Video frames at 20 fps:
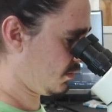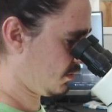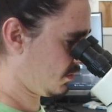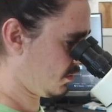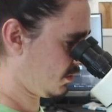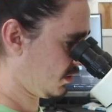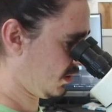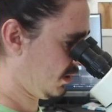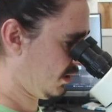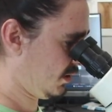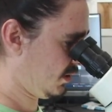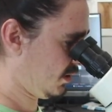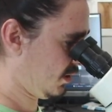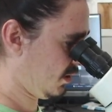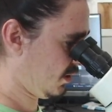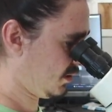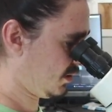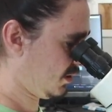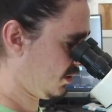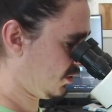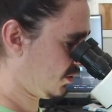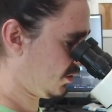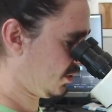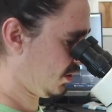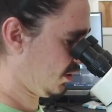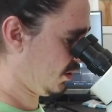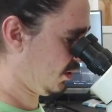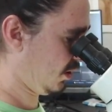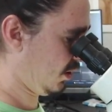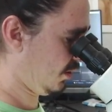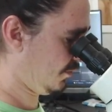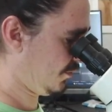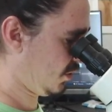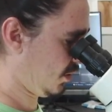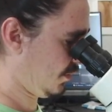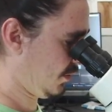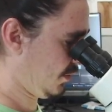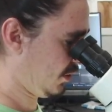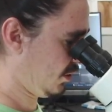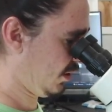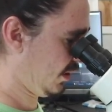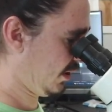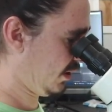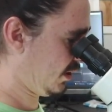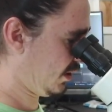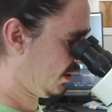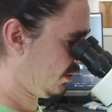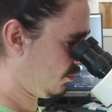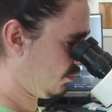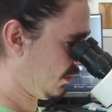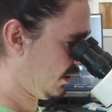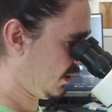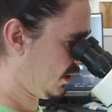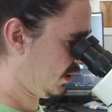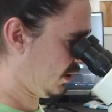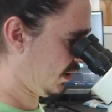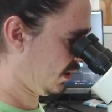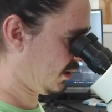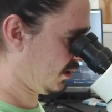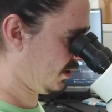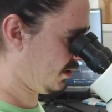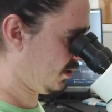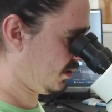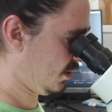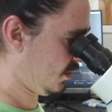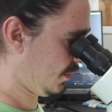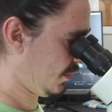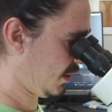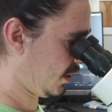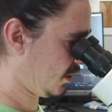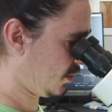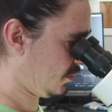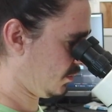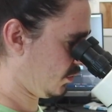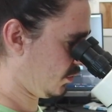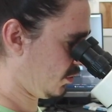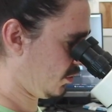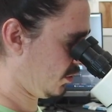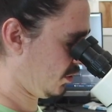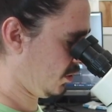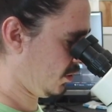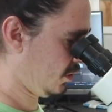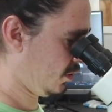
And it does, it looks good enough. So I'm going to go ahead and reconnect this to the bottom board.